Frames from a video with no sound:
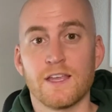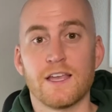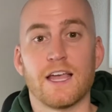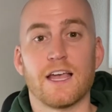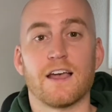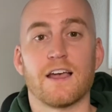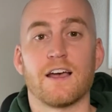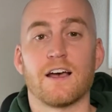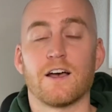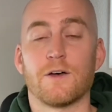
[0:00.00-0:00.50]

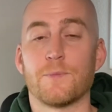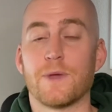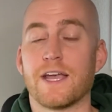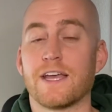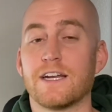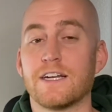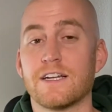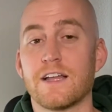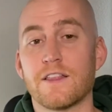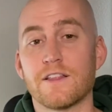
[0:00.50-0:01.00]
And
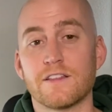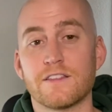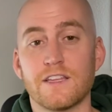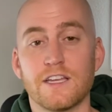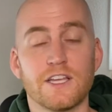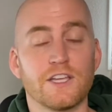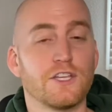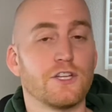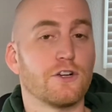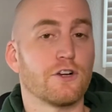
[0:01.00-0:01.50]
another
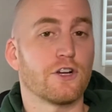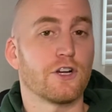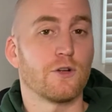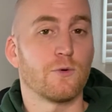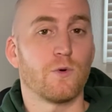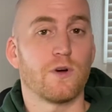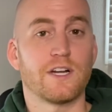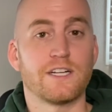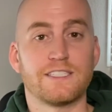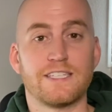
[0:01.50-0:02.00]
thing, you're going to
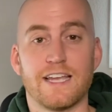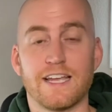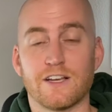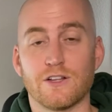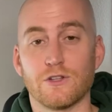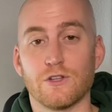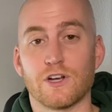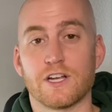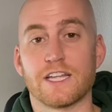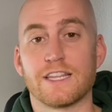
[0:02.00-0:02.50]
want to take a
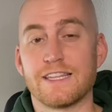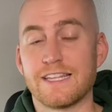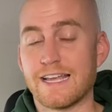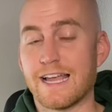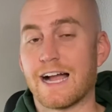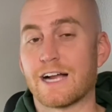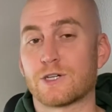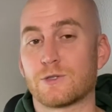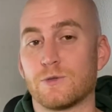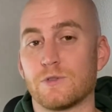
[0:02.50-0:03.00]
look at the
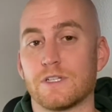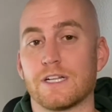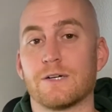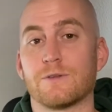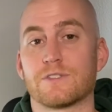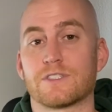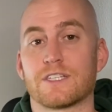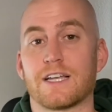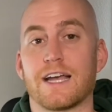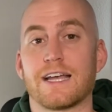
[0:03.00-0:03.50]
actual
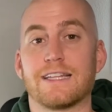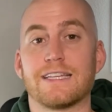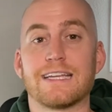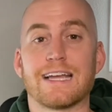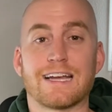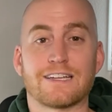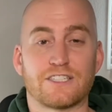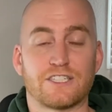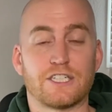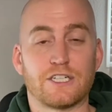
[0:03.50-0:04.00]
outside, the
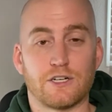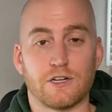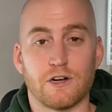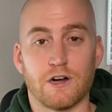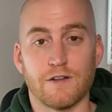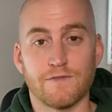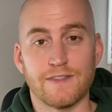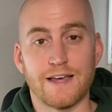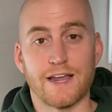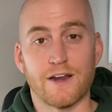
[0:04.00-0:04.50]
exterior
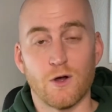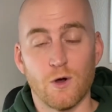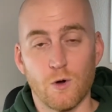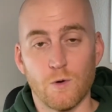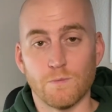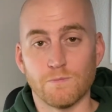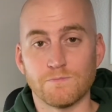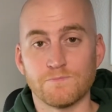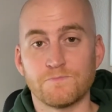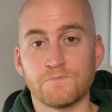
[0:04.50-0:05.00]
of that
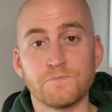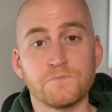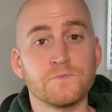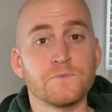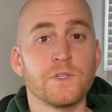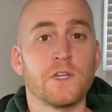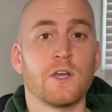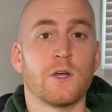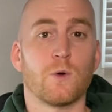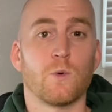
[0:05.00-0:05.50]
home.
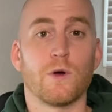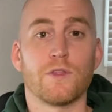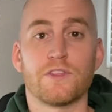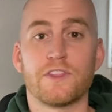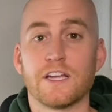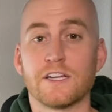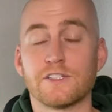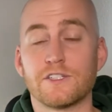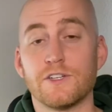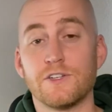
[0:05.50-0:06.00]
One
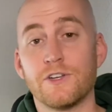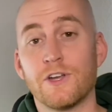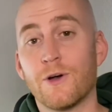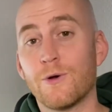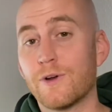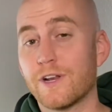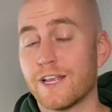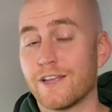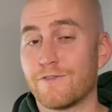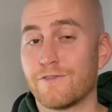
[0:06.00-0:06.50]
thing to
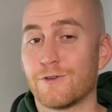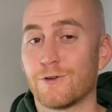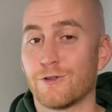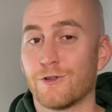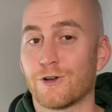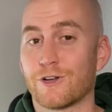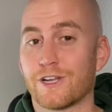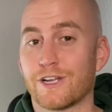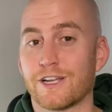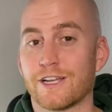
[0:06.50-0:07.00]
note if
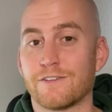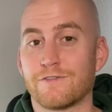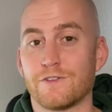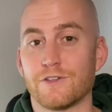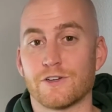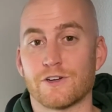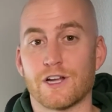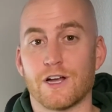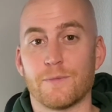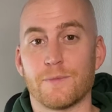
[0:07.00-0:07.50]

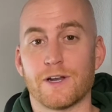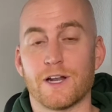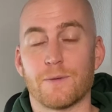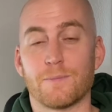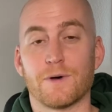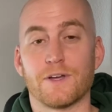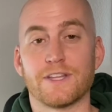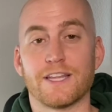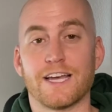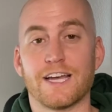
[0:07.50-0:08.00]
you're coming up
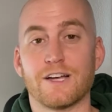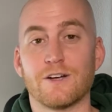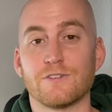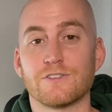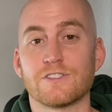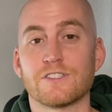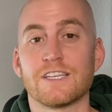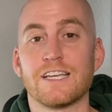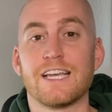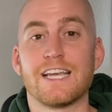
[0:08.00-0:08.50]
on the
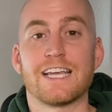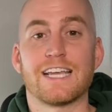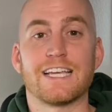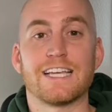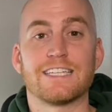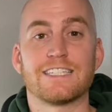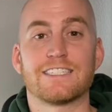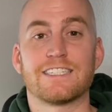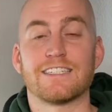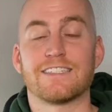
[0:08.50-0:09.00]
house
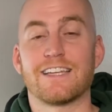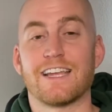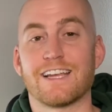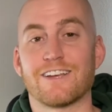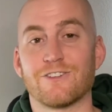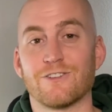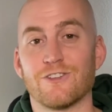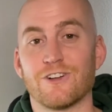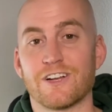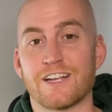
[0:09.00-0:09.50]
is to take a
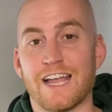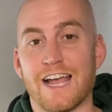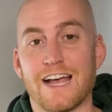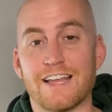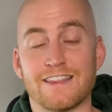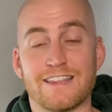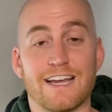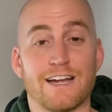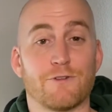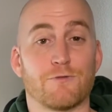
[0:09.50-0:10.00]
look
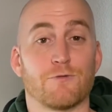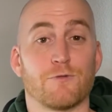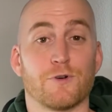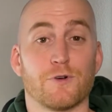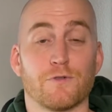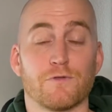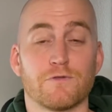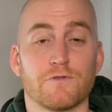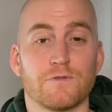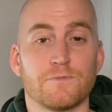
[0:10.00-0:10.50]
at that
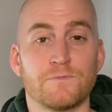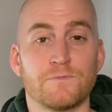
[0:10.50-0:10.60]
roof.